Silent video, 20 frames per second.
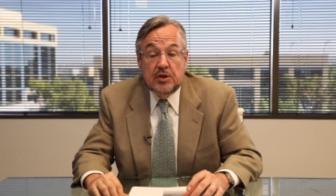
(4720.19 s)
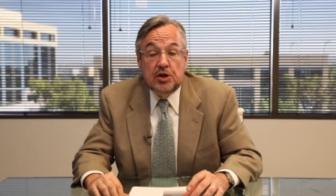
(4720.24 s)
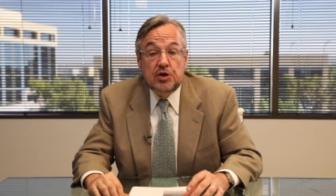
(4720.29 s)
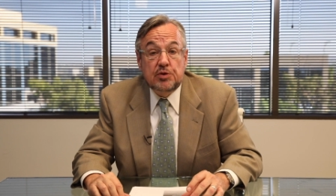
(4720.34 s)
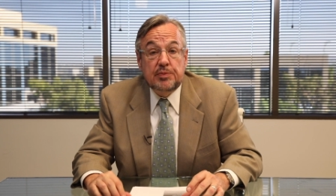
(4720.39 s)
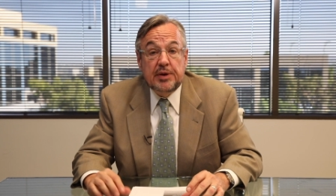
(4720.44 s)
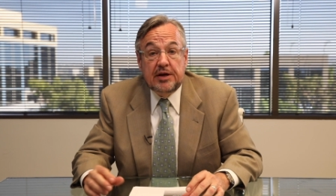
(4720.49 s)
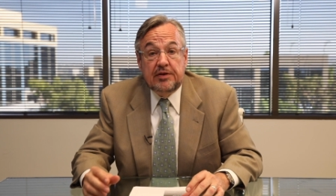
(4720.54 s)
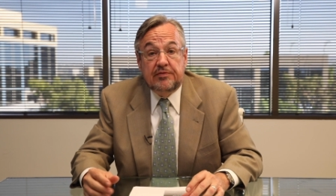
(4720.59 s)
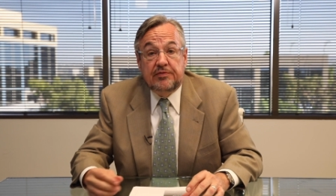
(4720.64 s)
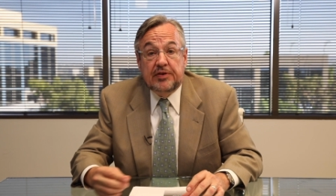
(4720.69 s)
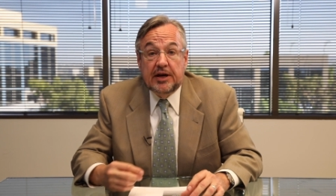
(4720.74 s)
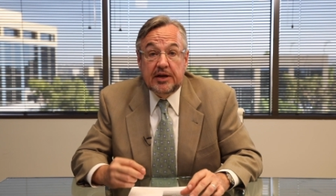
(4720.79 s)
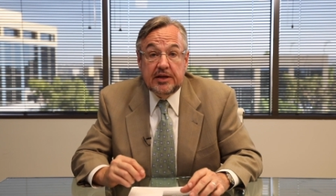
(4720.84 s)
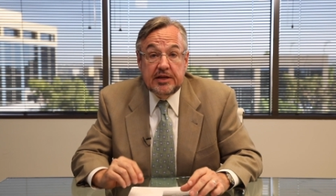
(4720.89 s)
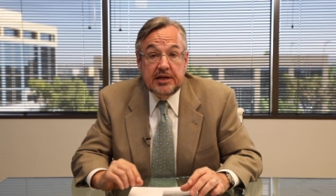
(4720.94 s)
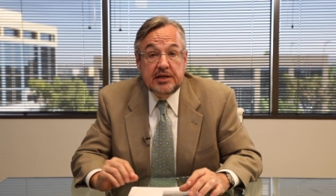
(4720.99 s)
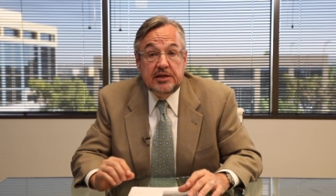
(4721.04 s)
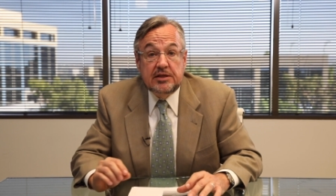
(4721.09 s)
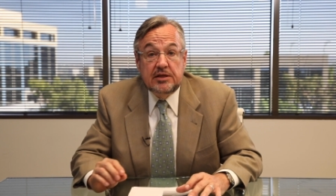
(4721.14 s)
You may, in
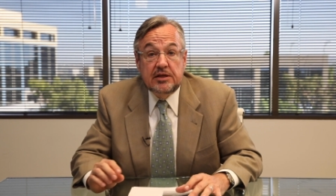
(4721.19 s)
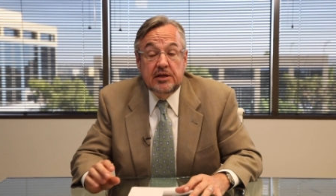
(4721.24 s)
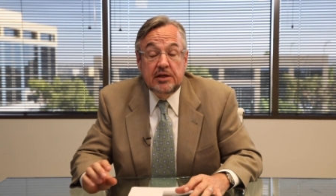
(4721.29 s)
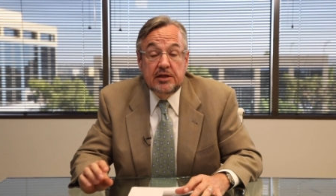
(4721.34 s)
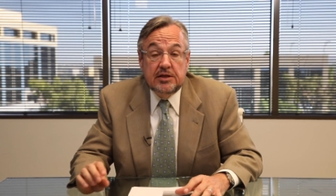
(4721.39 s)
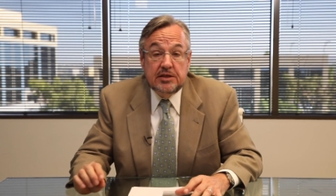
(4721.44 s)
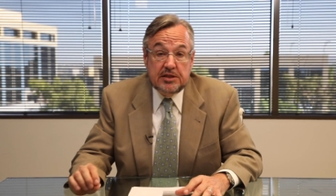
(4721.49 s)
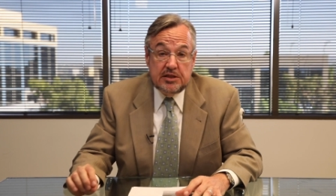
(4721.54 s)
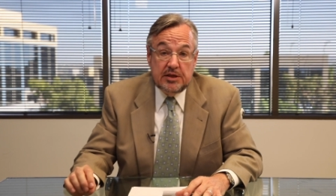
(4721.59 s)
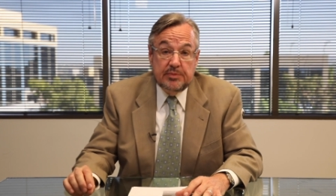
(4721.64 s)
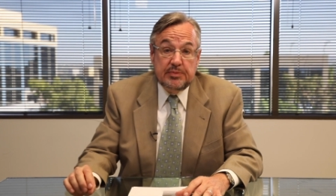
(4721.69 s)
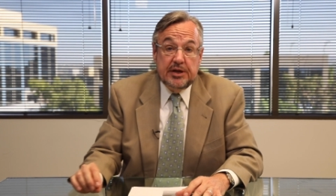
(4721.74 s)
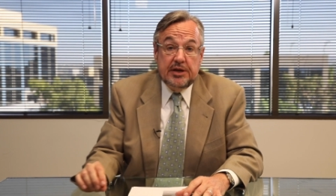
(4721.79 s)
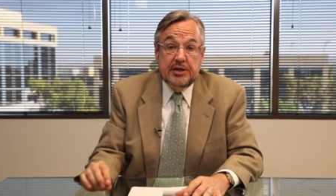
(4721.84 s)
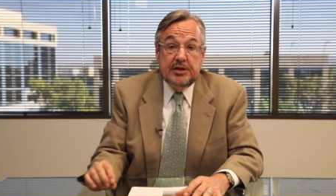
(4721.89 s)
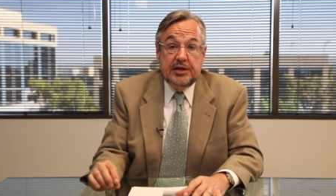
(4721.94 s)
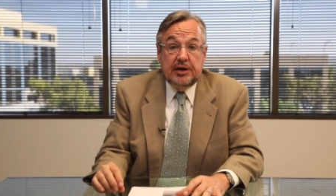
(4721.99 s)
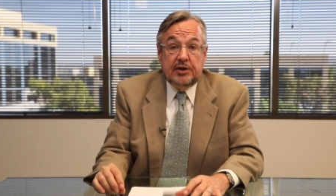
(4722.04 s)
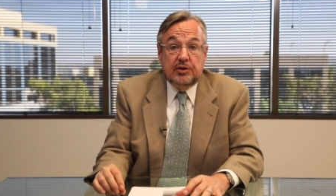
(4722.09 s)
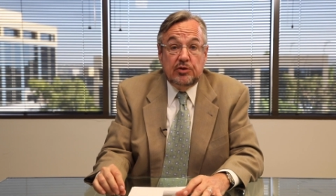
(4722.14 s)
fact, need to submit
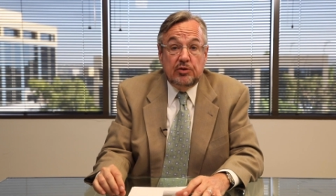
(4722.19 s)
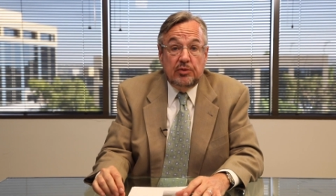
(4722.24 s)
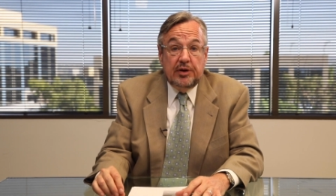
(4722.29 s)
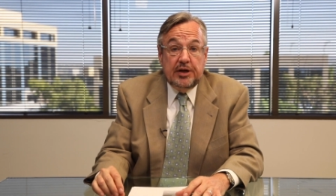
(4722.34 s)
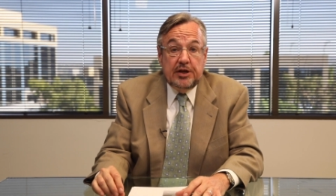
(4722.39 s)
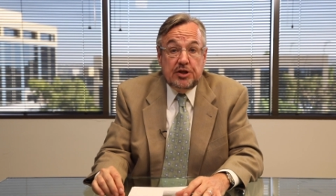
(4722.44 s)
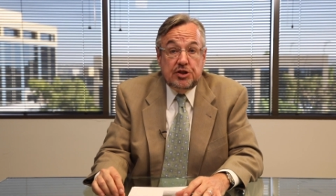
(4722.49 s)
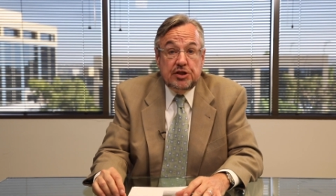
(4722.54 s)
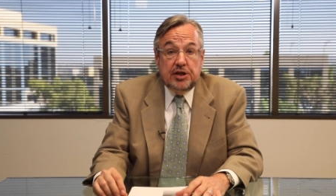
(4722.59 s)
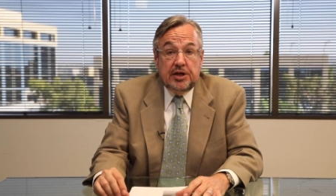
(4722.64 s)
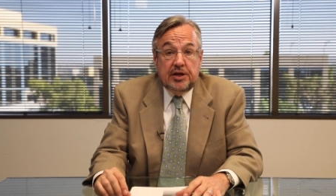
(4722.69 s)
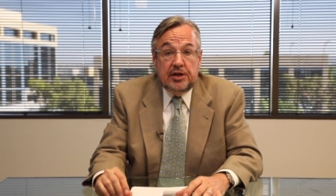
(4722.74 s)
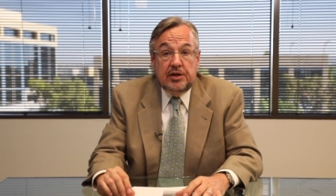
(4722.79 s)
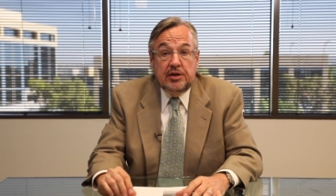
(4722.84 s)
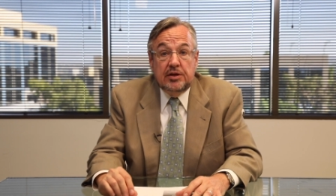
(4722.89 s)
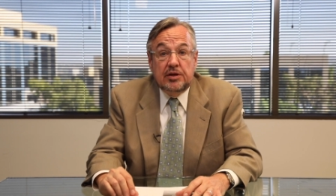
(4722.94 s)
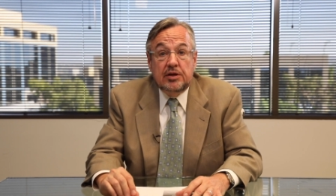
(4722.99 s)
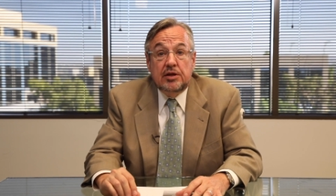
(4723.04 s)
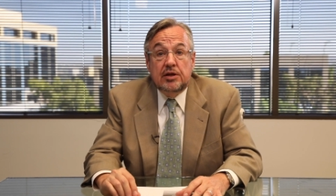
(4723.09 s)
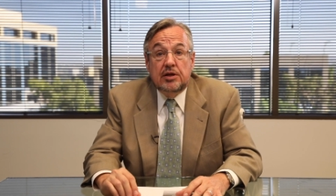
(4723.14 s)
a
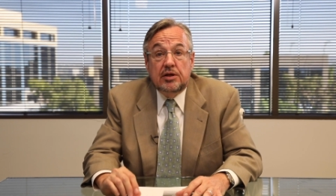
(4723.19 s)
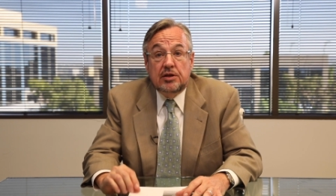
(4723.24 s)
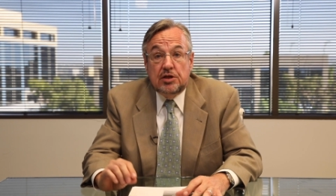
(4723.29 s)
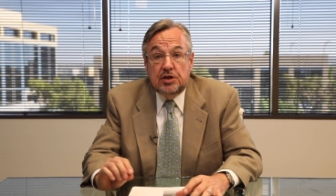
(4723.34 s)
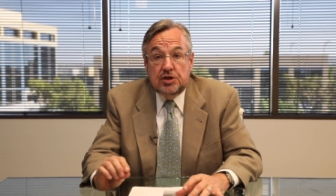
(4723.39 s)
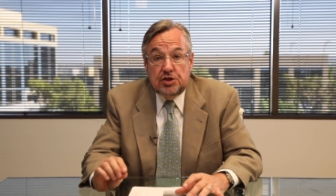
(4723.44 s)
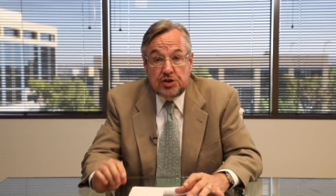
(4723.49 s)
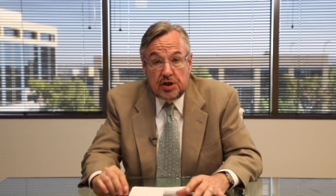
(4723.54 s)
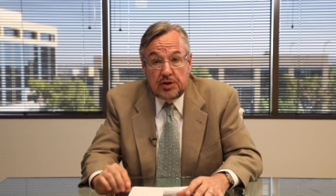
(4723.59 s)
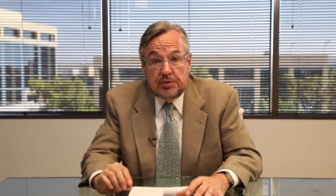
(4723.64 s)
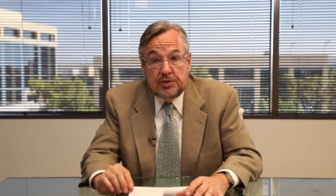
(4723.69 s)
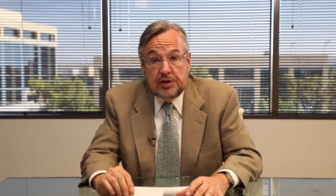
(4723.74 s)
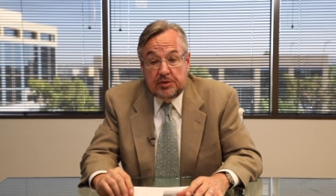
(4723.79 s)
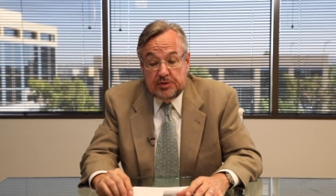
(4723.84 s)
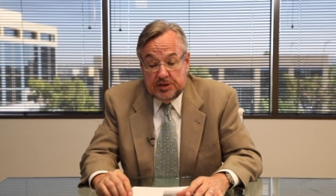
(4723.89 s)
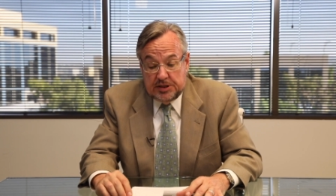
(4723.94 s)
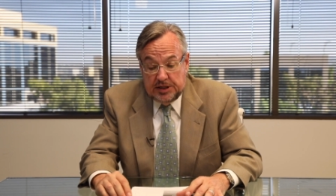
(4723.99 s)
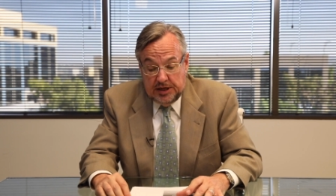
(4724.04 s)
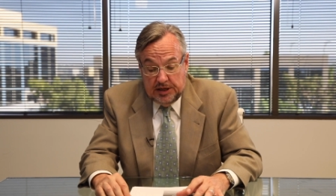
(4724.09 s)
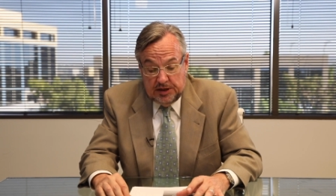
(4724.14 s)
declaration to show
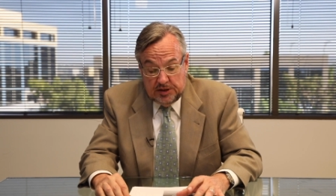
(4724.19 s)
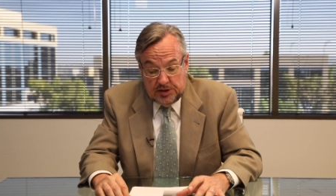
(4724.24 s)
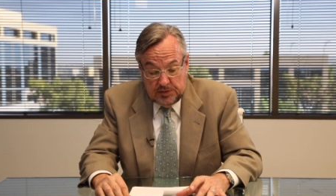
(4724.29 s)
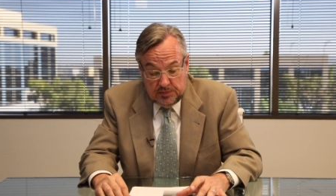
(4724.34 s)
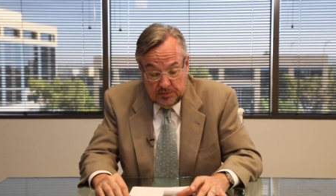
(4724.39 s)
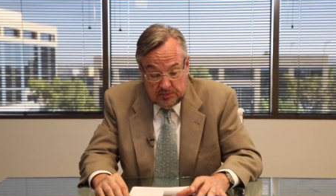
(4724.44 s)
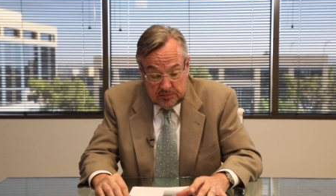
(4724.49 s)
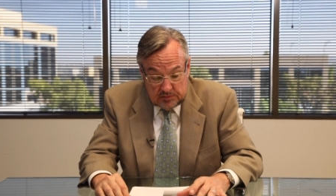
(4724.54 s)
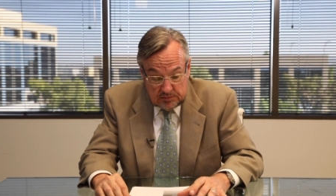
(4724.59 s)
those things.